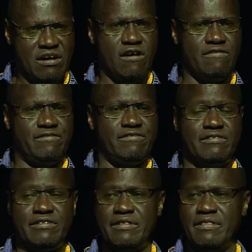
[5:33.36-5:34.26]
of
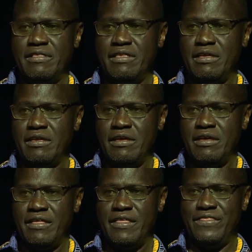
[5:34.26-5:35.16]

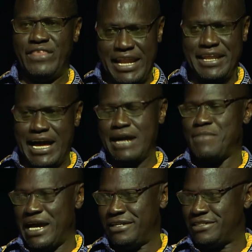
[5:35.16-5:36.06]
then young
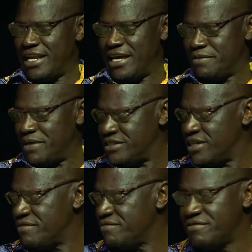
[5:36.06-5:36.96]
minds like
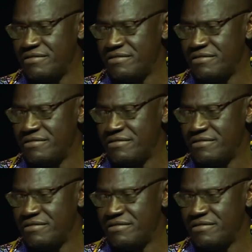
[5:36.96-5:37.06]
myself.